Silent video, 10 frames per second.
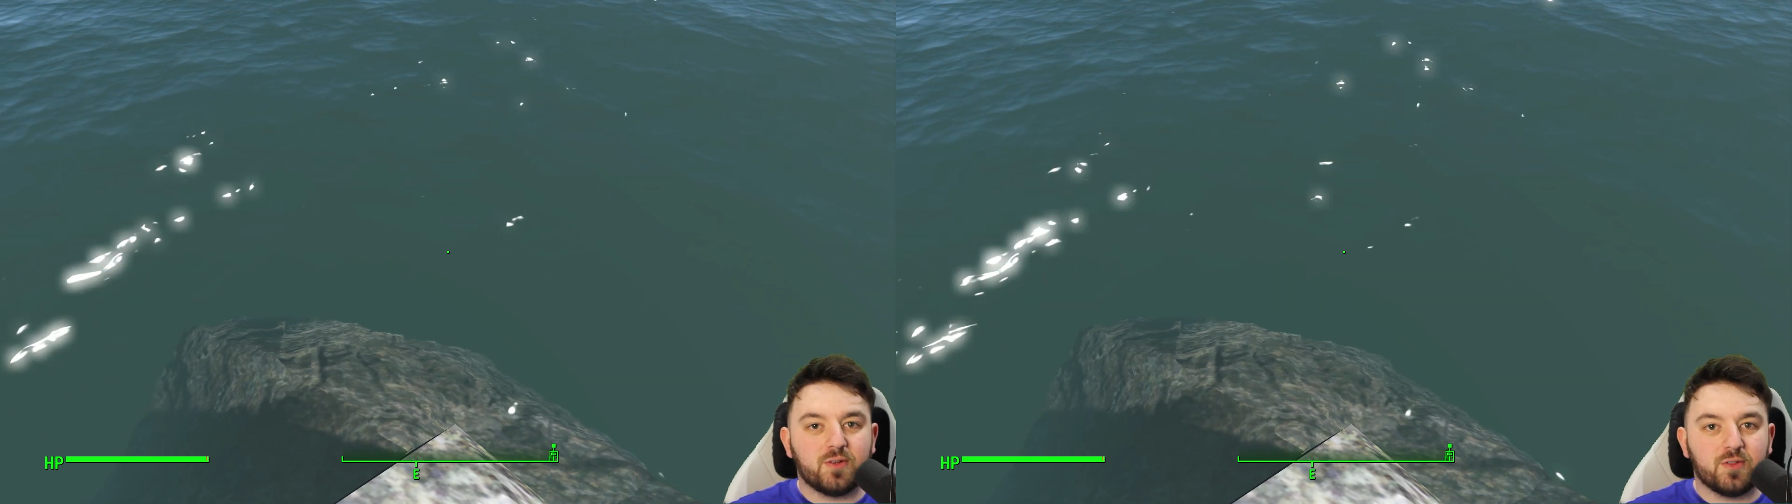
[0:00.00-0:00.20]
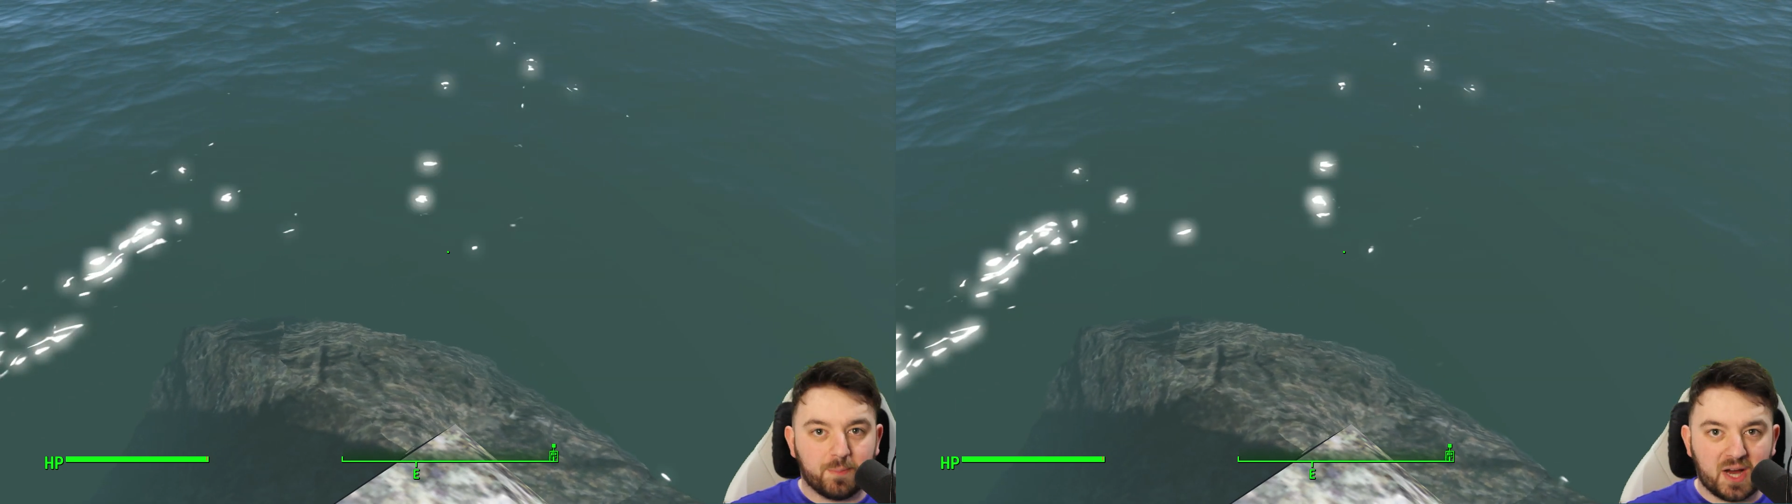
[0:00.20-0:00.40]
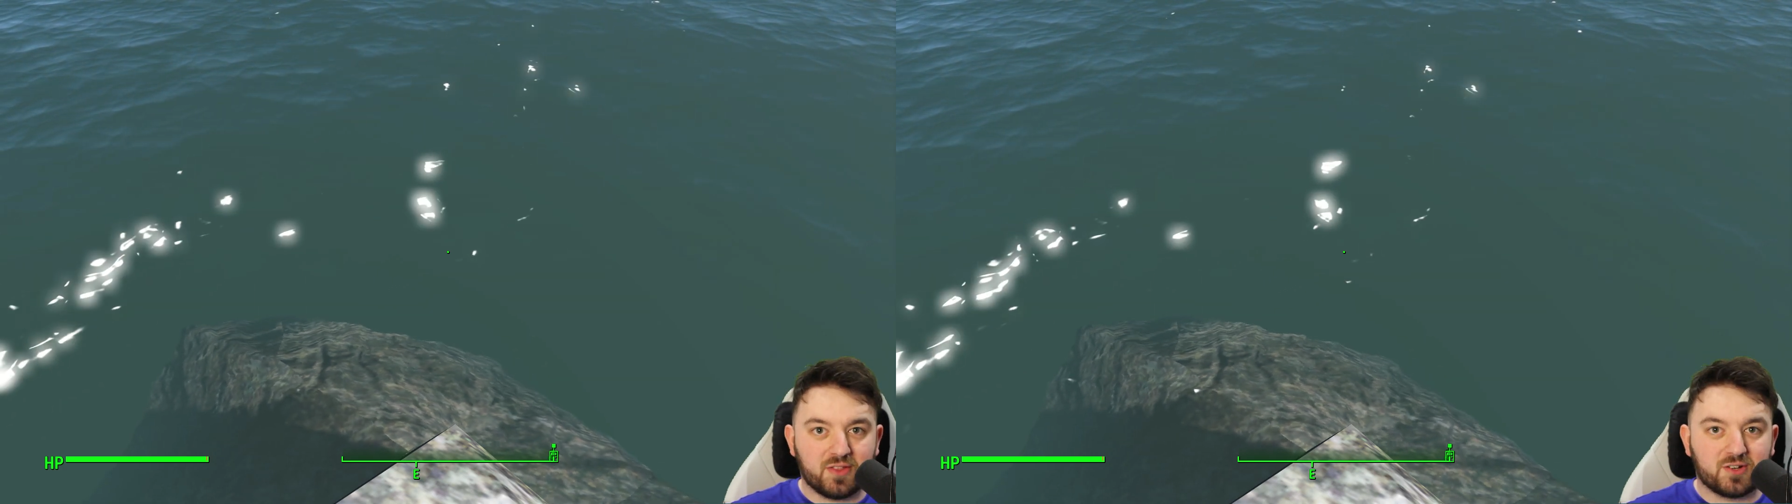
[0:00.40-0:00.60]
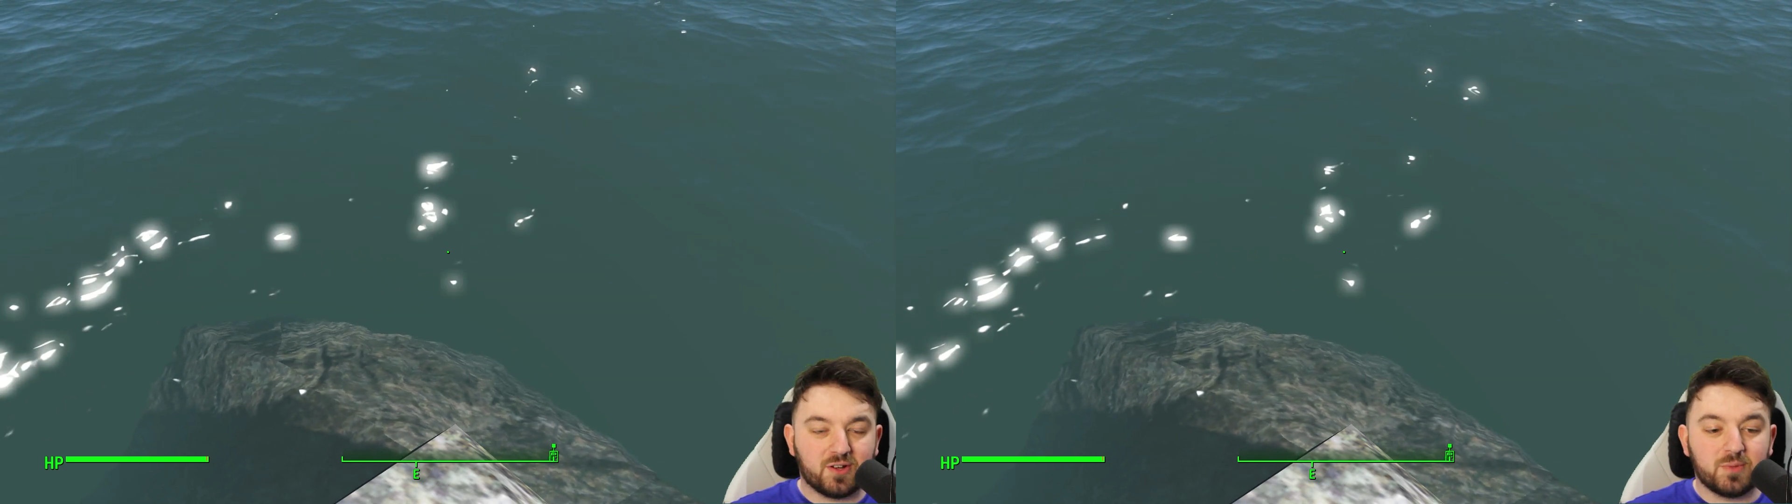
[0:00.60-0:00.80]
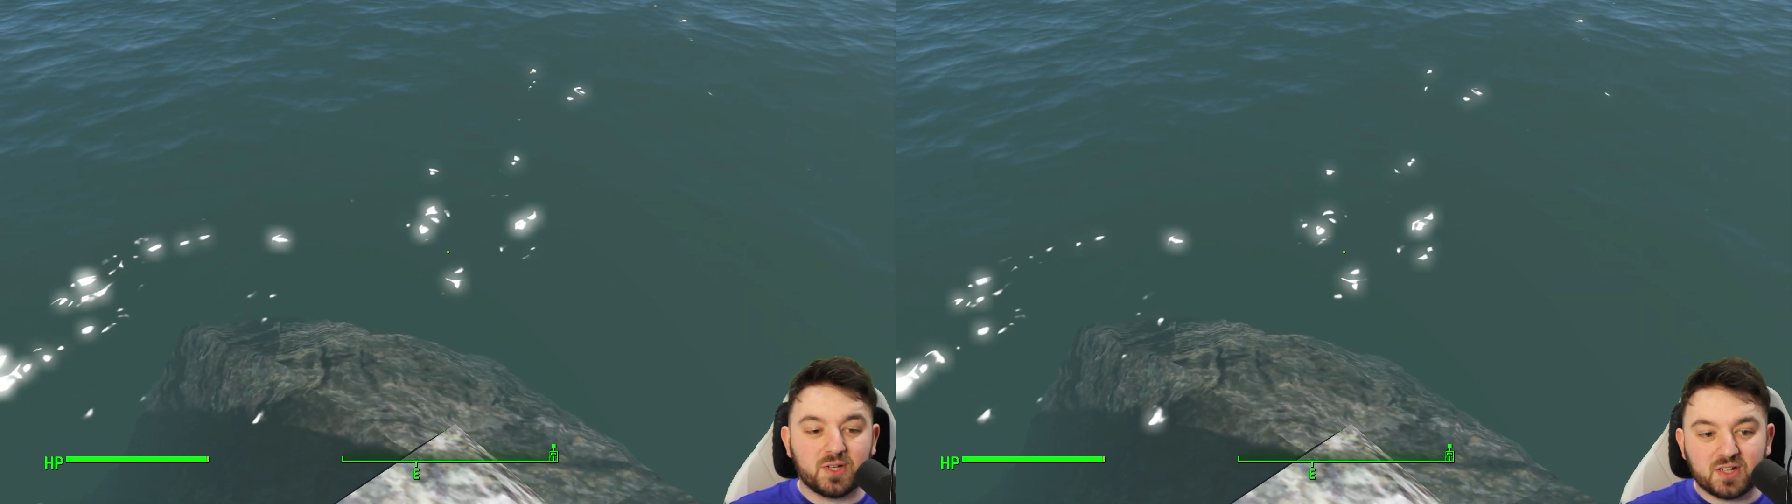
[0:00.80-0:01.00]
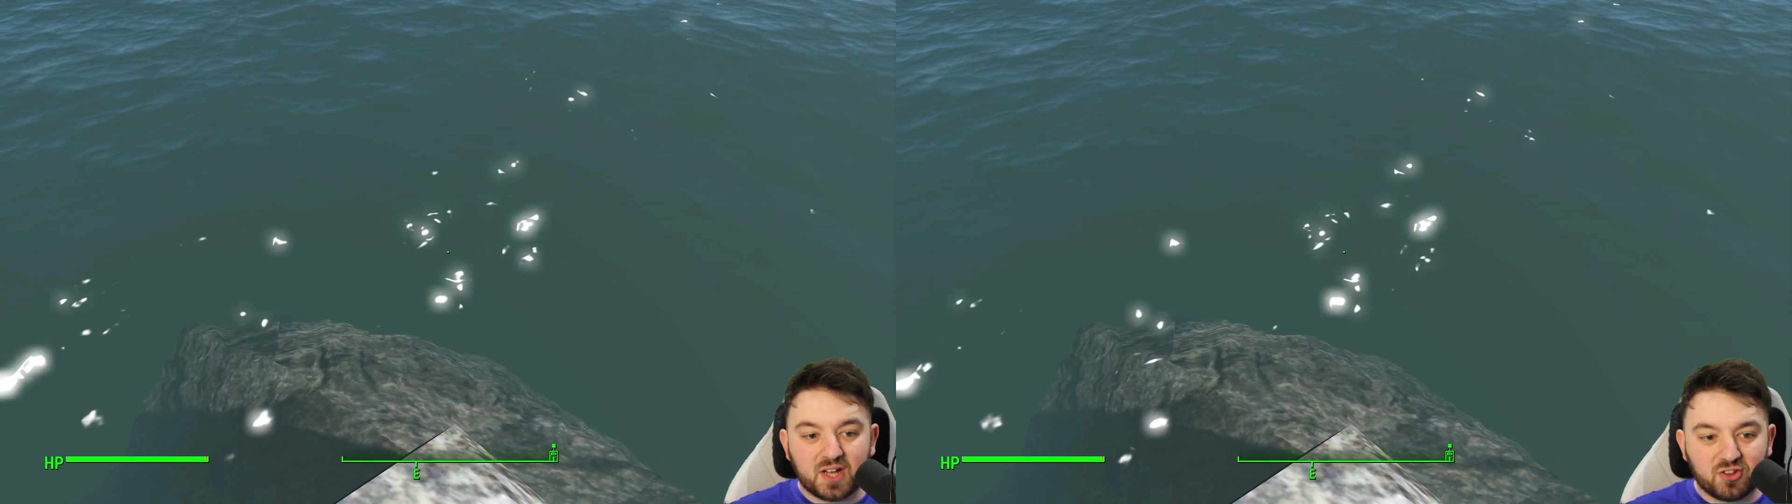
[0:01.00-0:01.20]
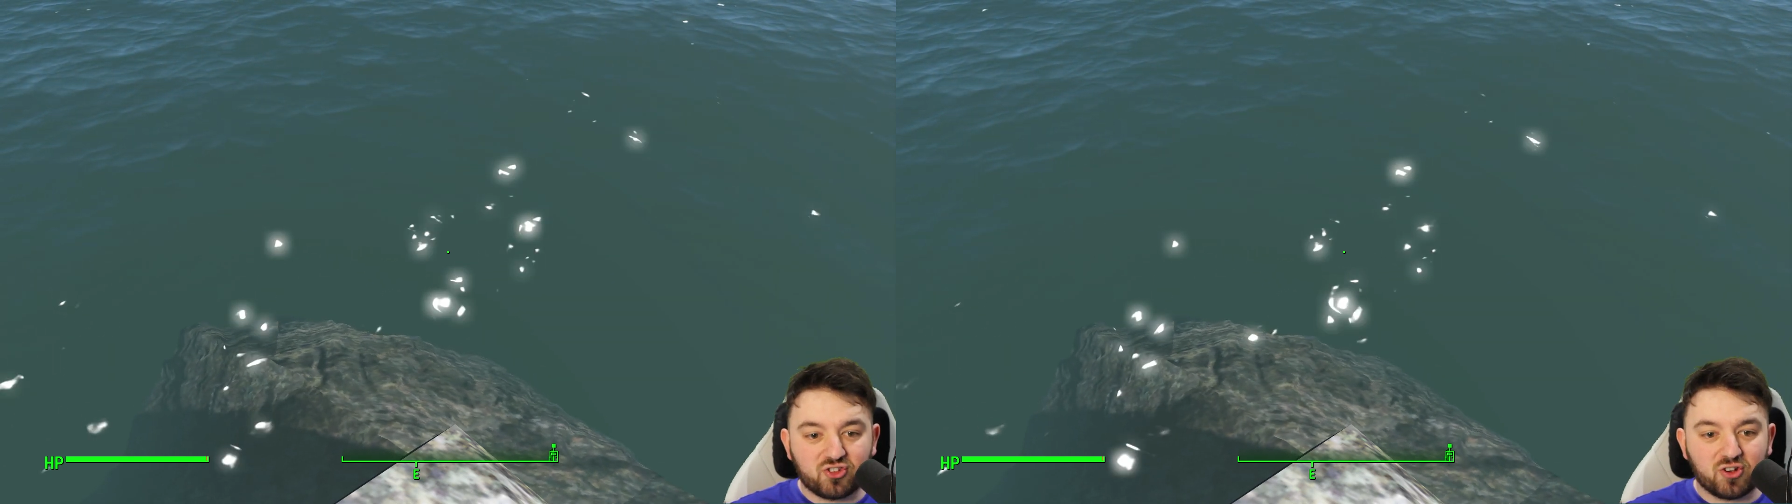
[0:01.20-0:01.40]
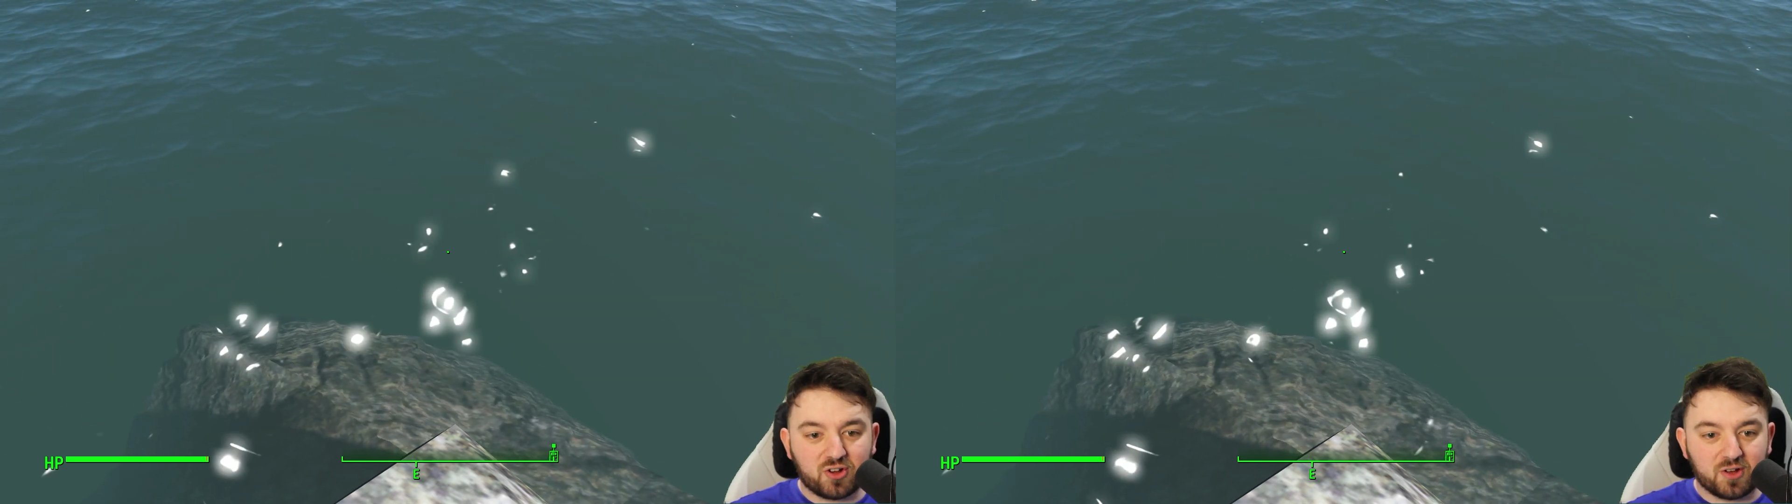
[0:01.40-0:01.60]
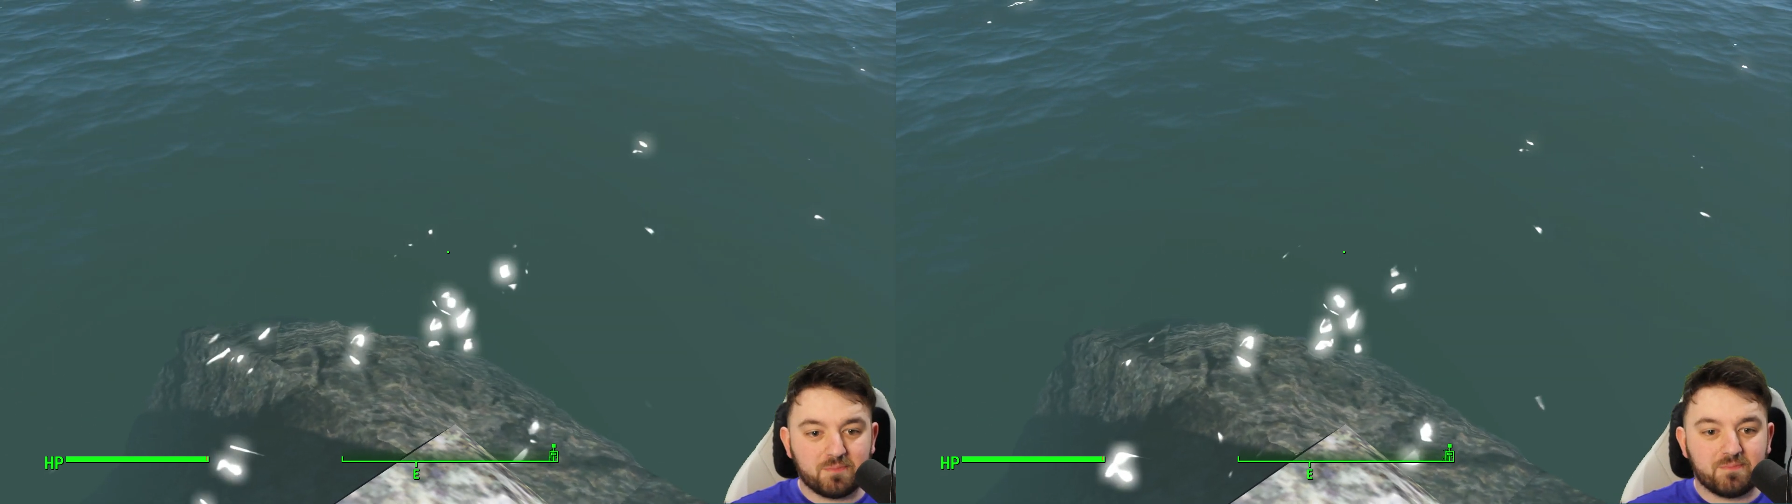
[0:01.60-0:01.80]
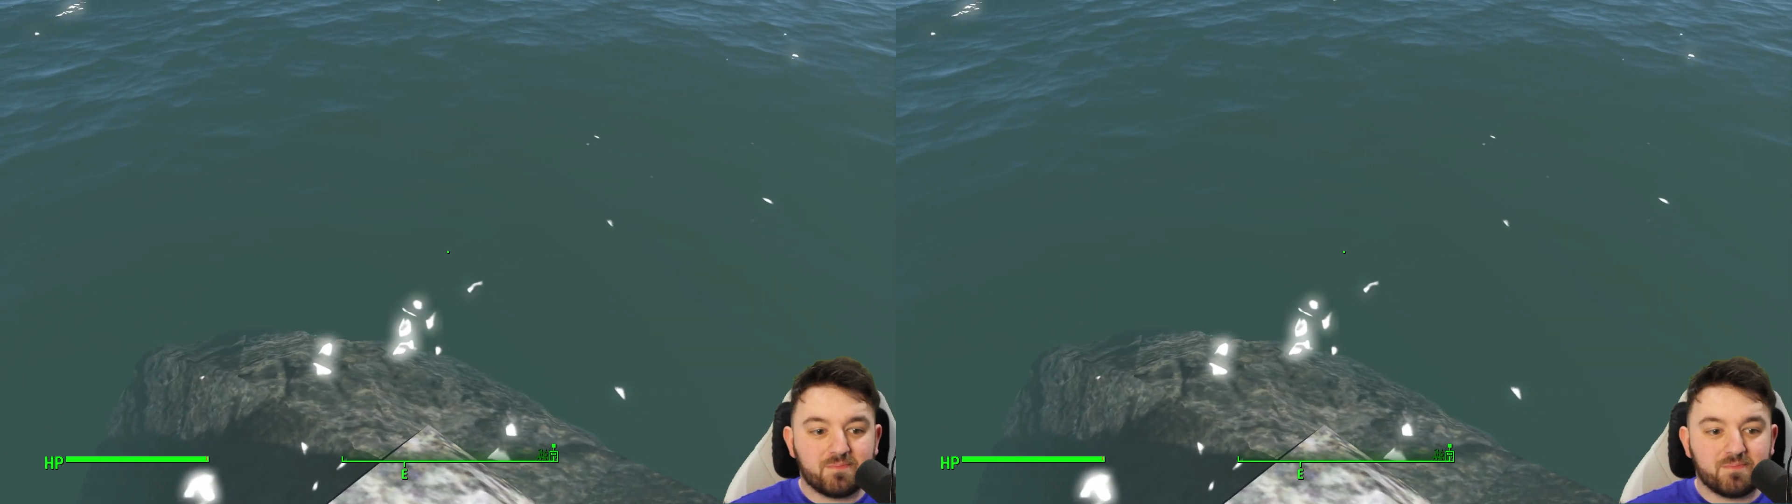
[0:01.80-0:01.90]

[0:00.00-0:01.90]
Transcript: the bathtub and sunk it.